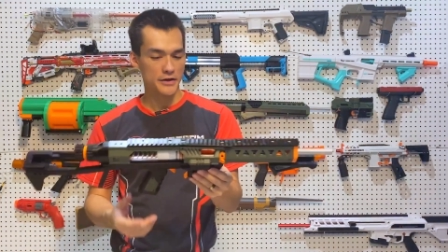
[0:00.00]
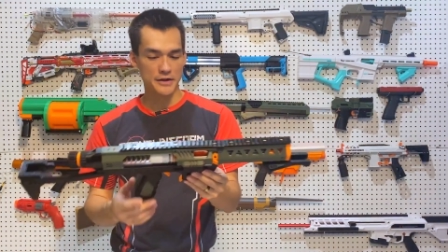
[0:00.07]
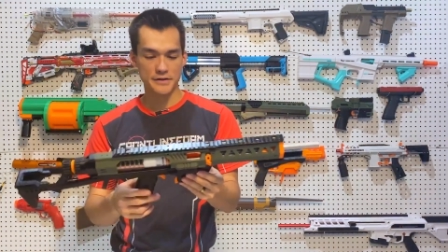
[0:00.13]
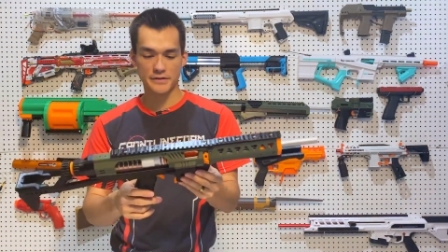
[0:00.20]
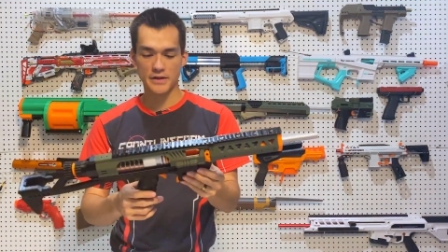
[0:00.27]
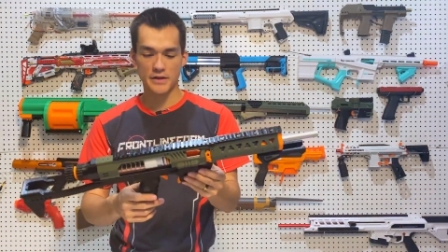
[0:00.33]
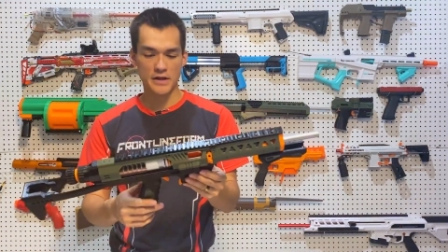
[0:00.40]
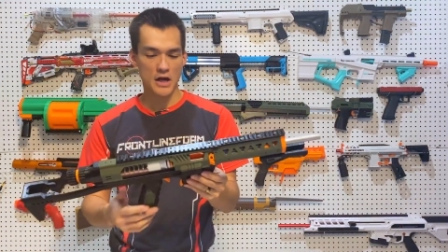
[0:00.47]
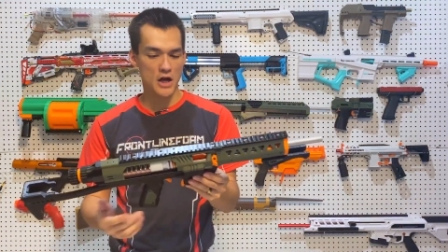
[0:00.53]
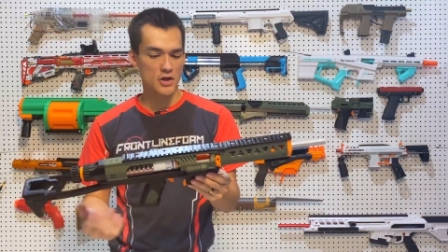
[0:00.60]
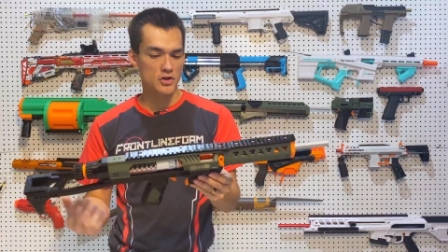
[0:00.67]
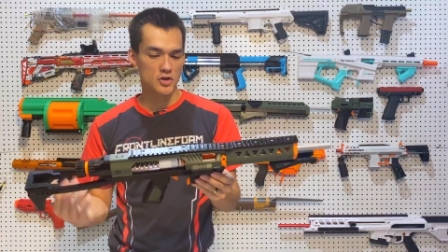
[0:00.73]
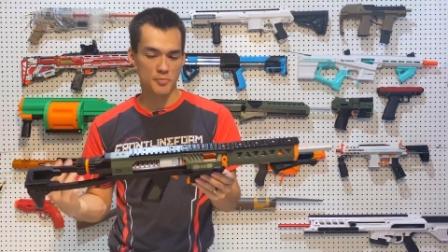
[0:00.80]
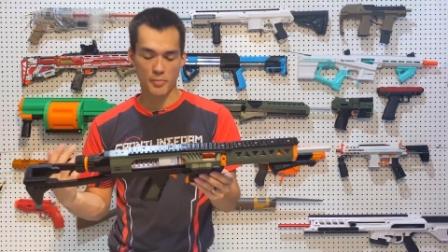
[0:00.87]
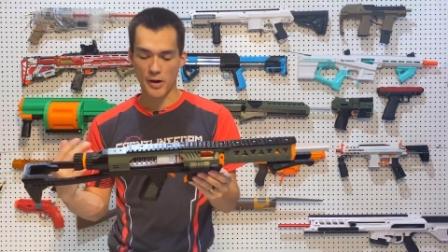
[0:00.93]
He said, yeah,
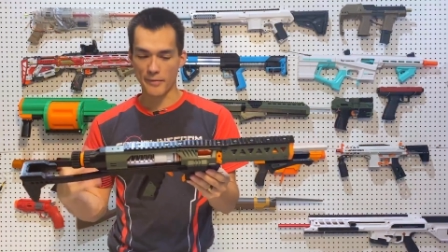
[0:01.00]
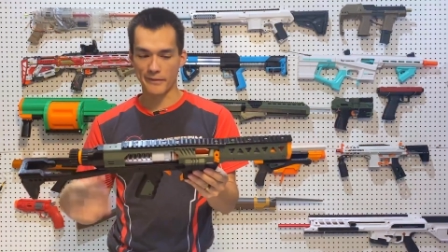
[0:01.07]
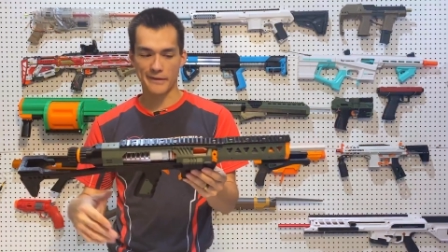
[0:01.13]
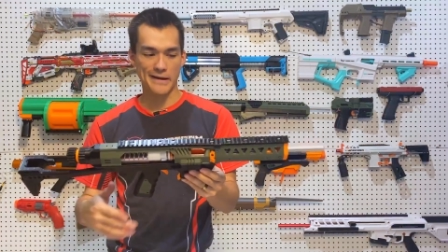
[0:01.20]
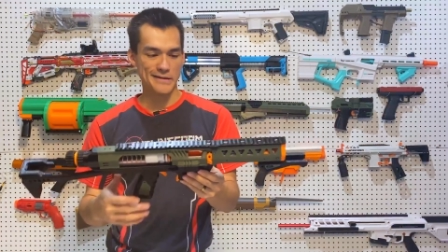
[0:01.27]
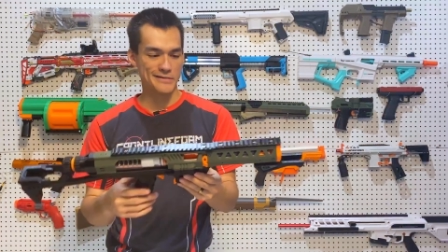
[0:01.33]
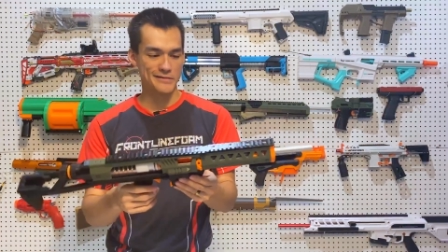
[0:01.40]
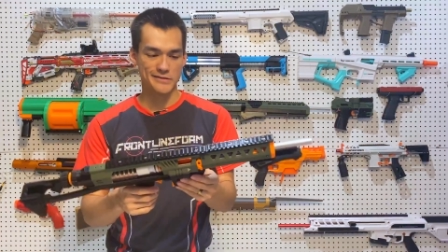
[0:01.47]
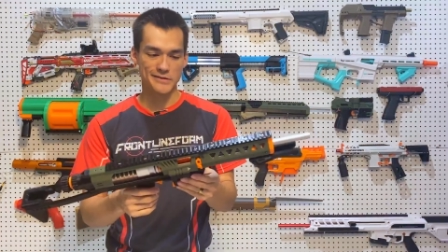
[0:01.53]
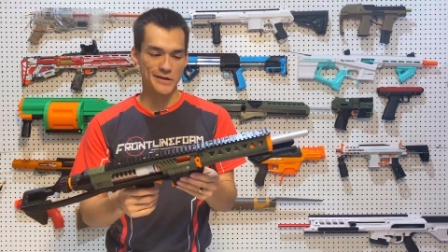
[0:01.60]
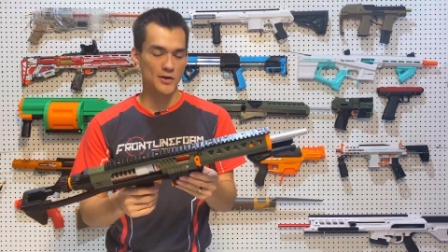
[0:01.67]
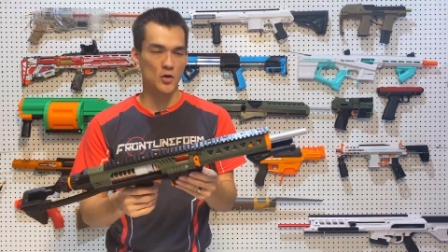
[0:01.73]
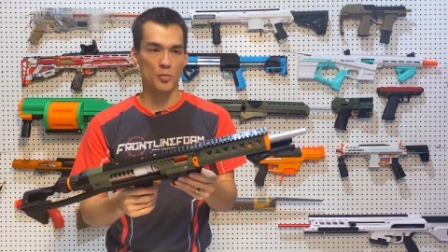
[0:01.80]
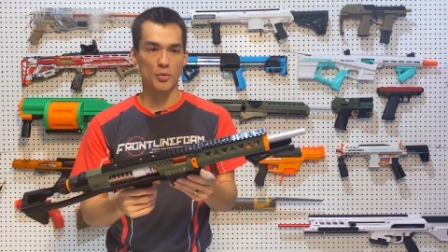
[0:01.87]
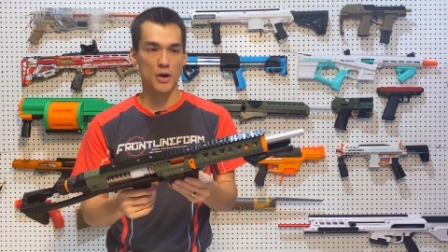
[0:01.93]
you could probably license
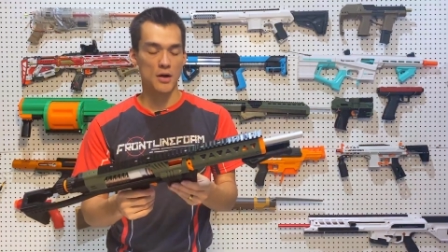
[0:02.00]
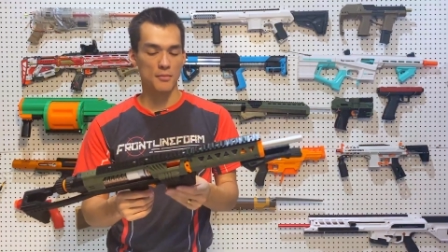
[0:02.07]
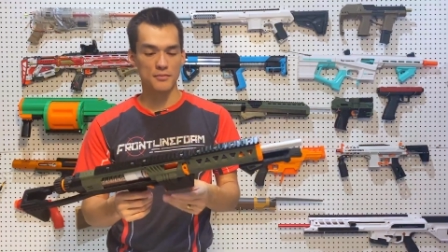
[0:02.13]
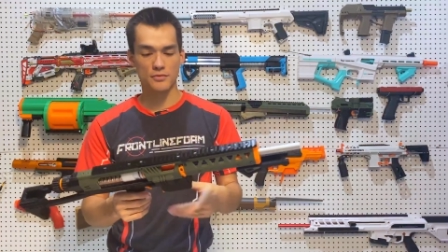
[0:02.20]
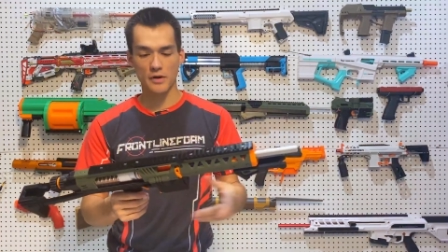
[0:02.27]
it, no problem.